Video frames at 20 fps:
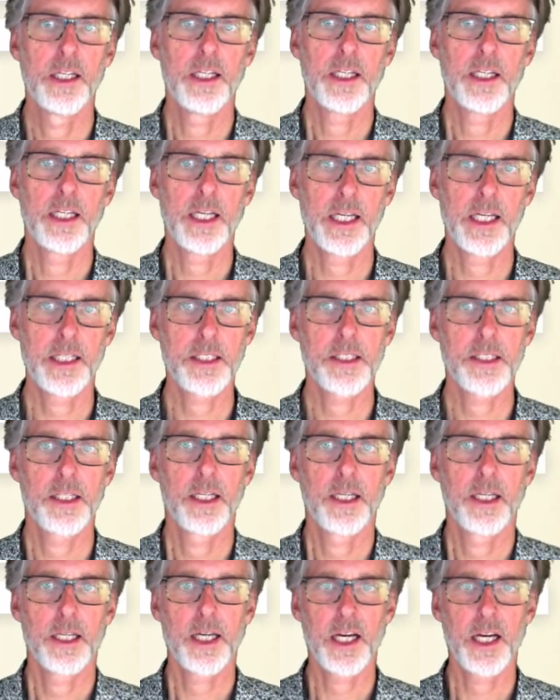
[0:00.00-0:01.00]
It's
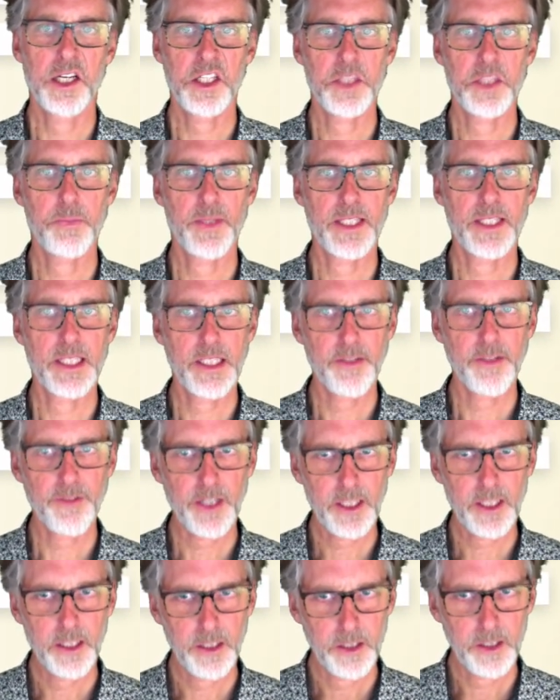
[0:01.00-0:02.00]
got a
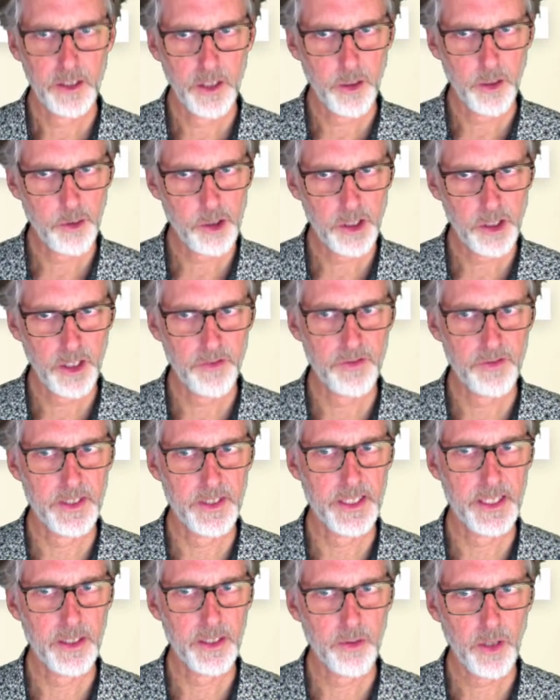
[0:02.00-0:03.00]
specific notion of
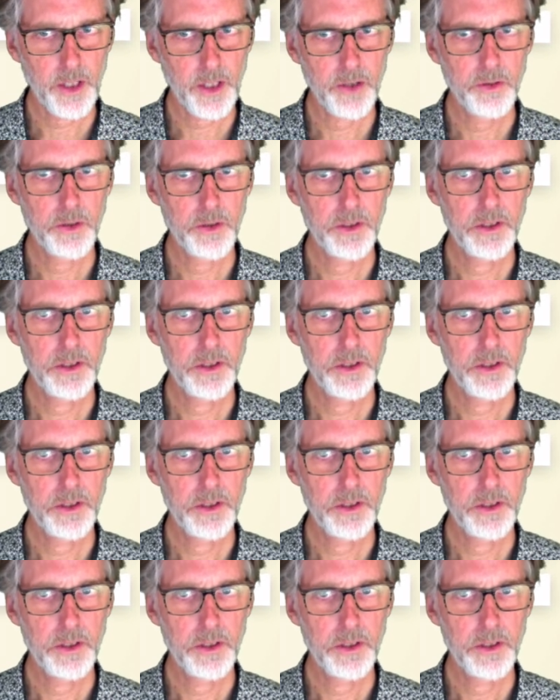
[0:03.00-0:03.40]
0,